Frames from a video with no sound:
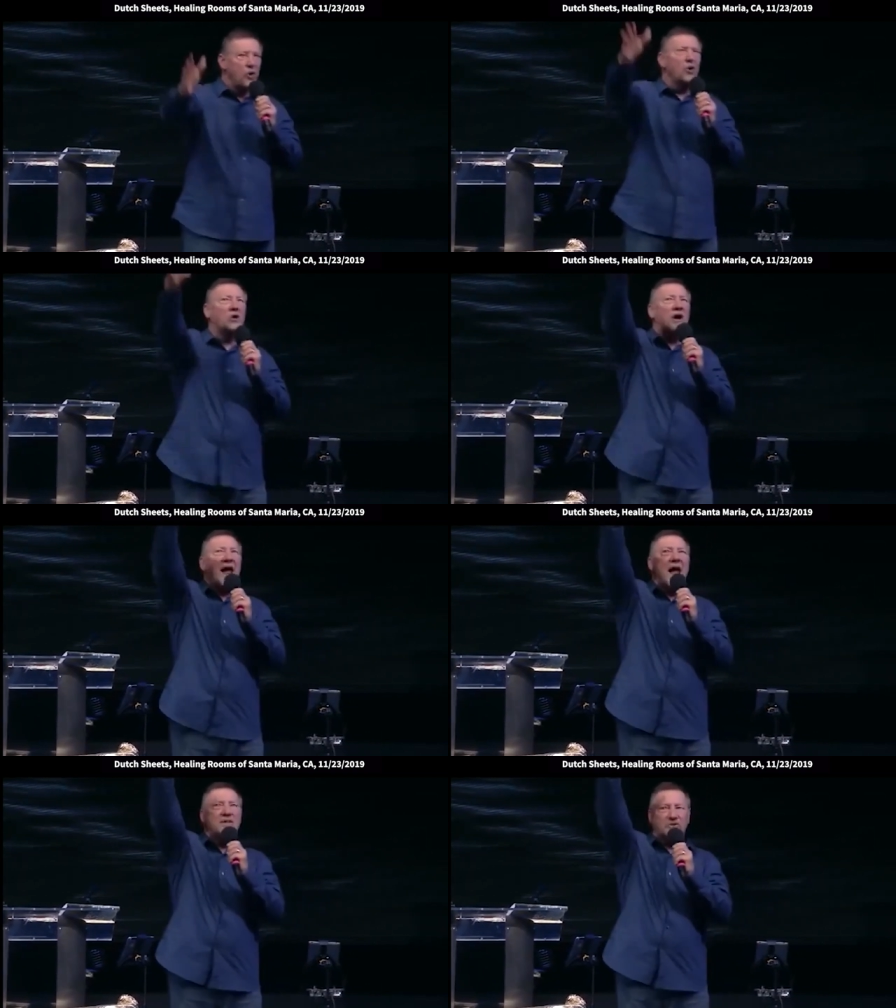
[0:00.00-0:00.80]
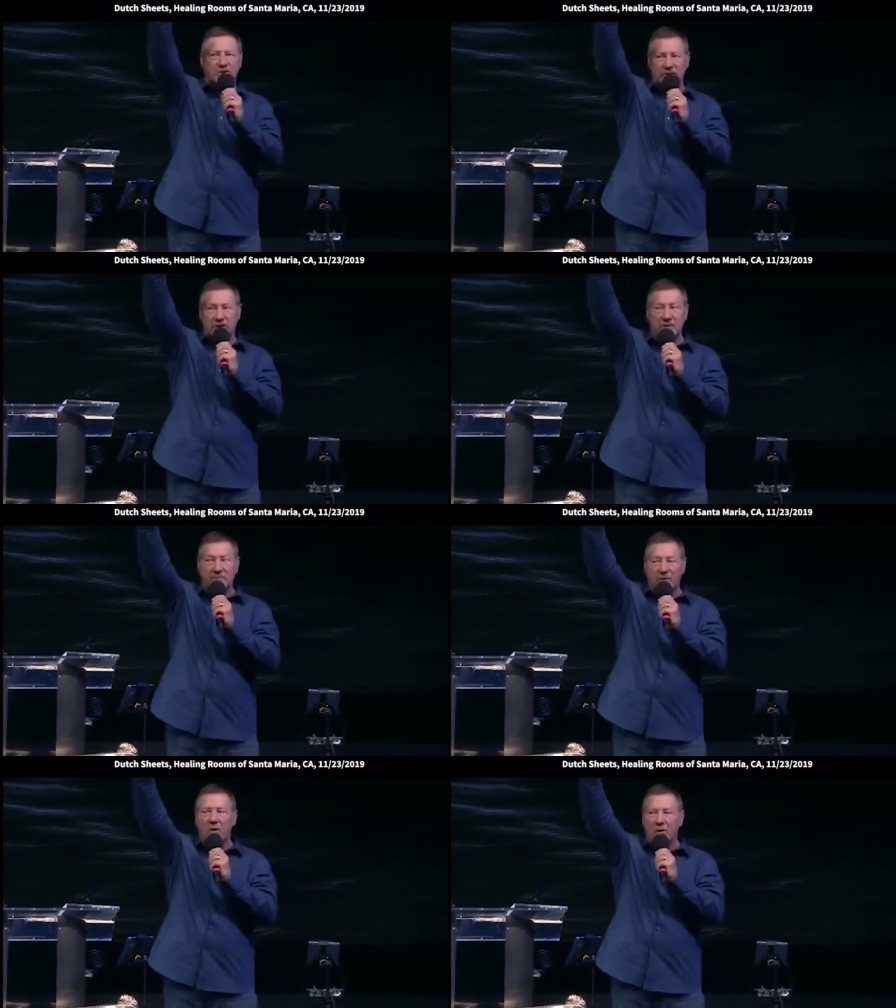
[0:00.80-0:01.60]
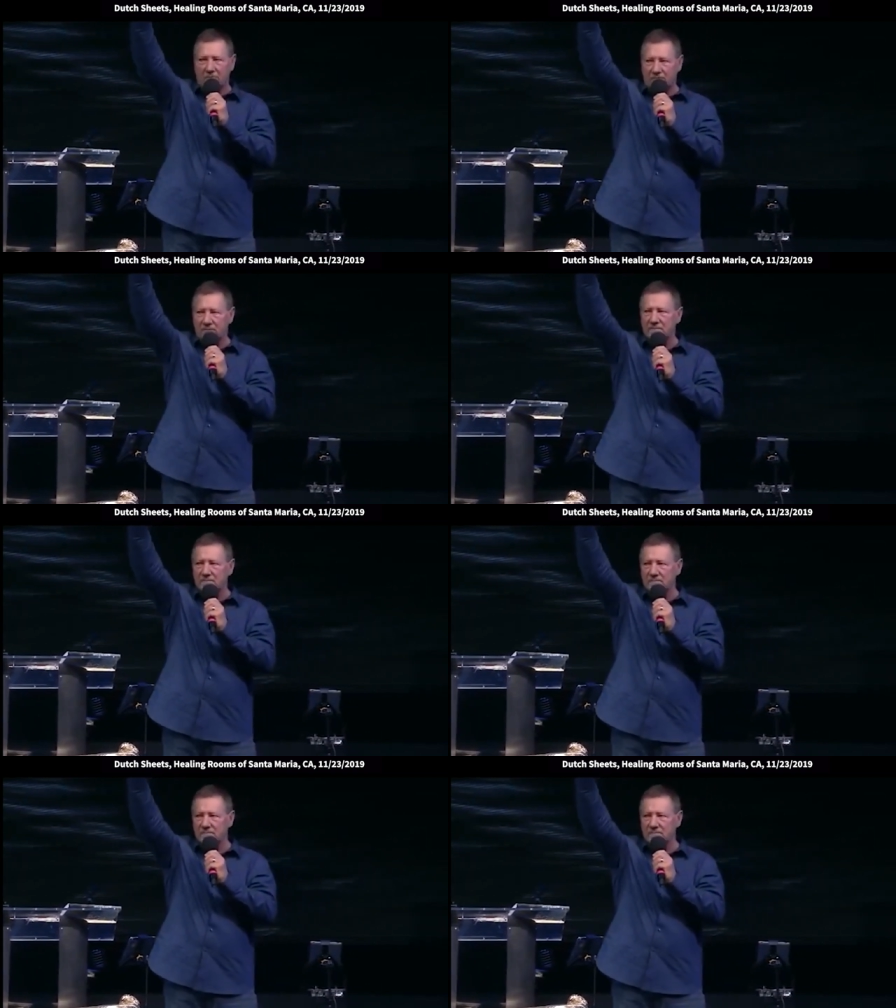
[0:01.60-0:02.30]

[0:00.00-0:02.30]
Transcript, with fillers: new creation, come forth.